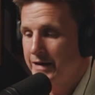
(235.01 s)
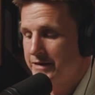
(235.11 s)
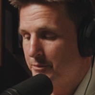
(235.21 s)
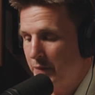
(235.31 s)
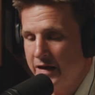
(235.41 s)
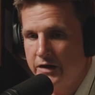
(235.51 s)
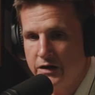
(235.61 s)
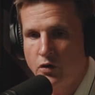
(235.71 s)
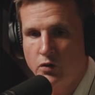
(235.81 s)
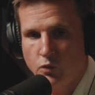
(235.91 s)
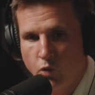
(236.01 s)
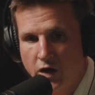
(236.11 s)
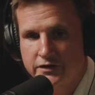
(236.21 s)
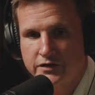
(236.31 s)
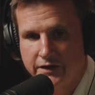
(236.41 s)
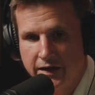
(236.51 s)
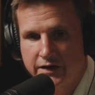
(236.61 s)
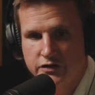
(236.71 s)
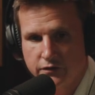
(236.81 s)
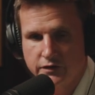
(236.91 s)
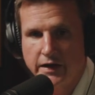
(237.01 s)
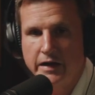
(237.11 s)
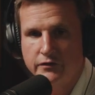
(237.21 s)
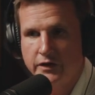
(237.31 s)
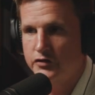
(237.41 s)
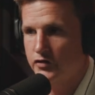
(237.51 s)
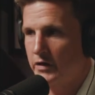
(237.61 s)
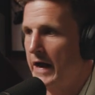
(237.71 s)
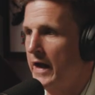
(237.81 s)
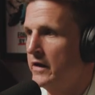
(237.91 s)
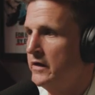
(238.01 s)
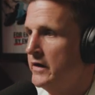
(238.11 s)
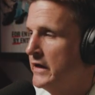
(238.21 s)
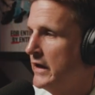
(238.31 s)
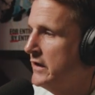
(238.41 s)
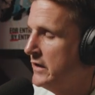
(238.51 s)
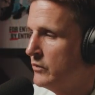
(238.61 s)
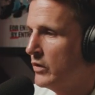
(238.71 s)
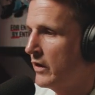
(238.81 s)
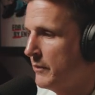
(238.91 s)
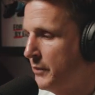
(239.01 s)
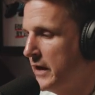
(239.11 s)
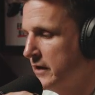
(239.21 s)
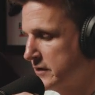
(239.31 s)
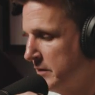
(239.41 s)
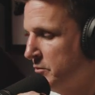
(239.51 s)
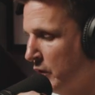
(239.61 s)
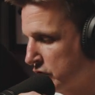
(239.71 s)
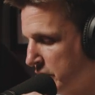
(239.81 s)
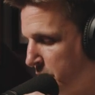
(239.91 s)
depending on what stage of life that you're at. And one of the biggest and most